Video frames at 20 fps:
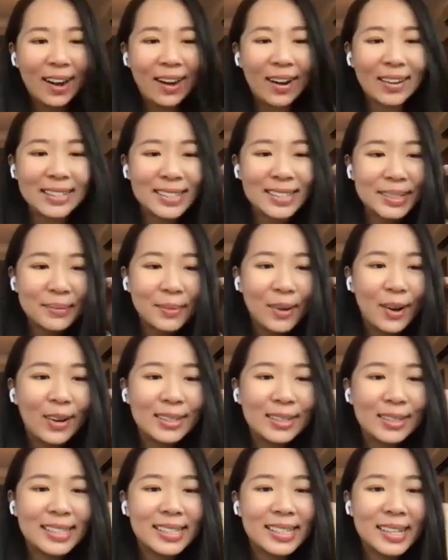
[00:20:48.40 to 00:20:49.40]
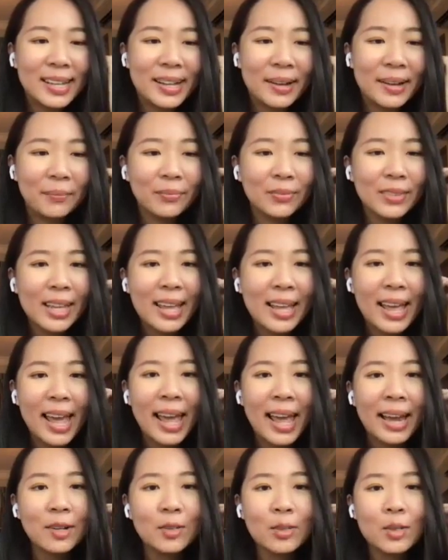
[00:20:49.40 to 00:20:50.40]
Awesome, awesome.
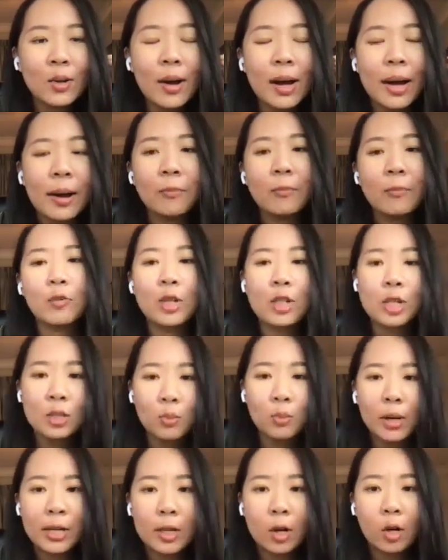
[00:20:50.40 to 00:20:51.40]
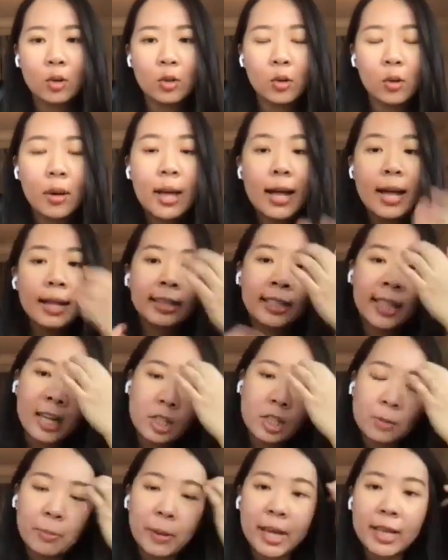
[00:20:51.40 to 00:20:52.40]
And also, we just want to also
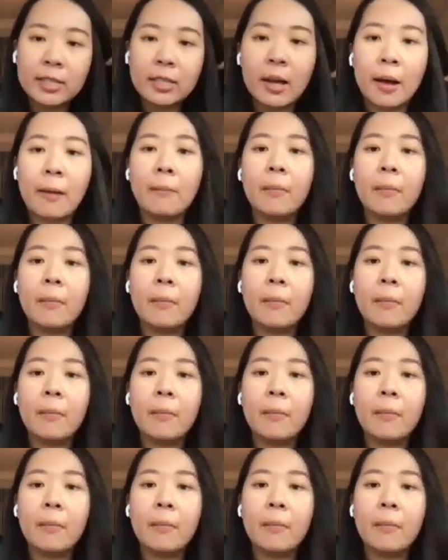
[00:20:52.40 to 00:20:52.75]
touch base,